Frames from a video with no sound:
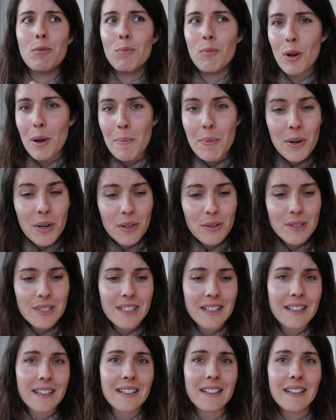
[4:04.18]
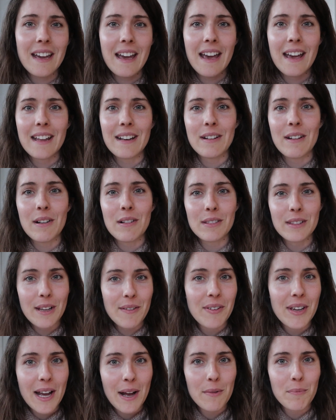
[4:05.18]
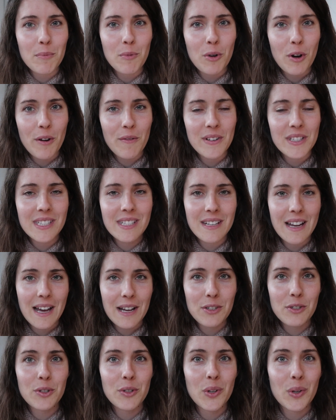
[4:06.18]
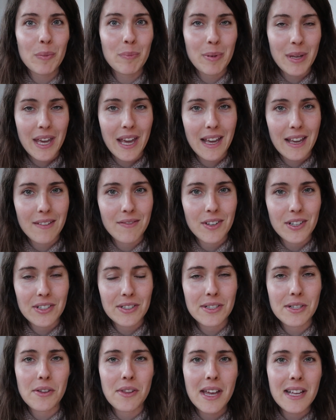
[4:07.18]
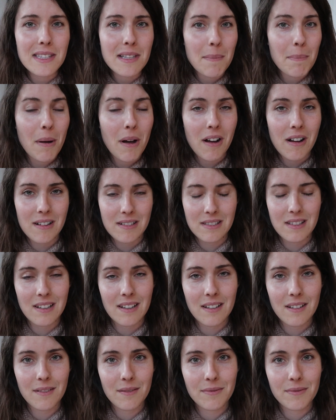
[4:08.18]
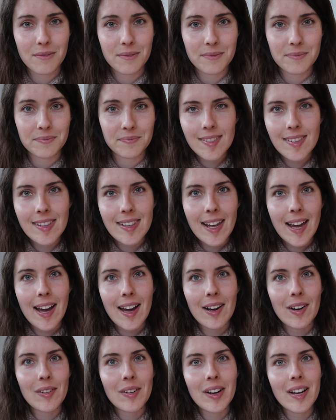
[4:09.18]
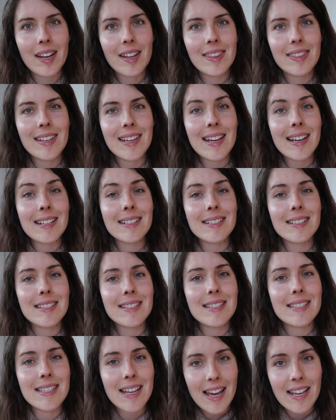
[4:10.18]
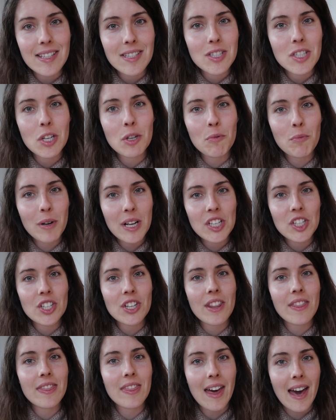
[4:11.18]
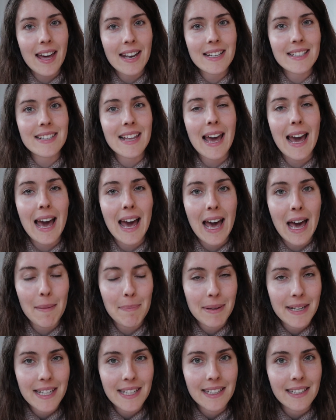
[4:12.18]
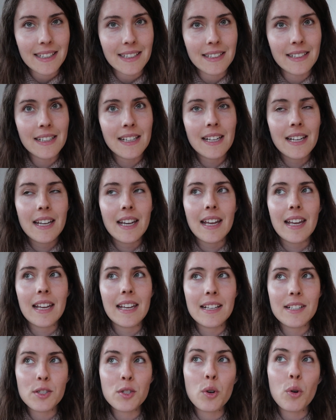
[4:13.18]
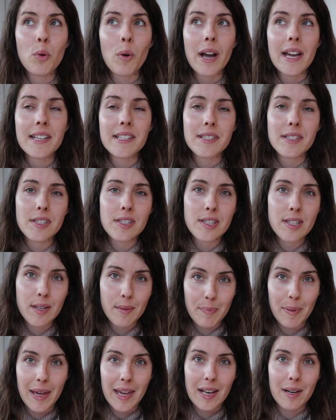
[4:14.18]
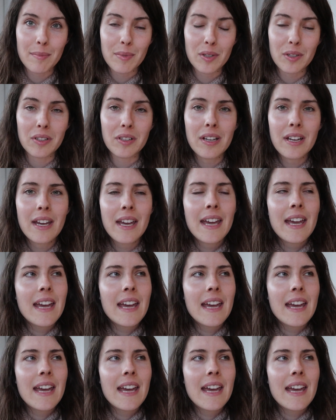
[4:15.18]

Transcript: reproducing, and living out more of its natural behavior. So that's a positive. Now, the extent to which that is happening is quite debatable.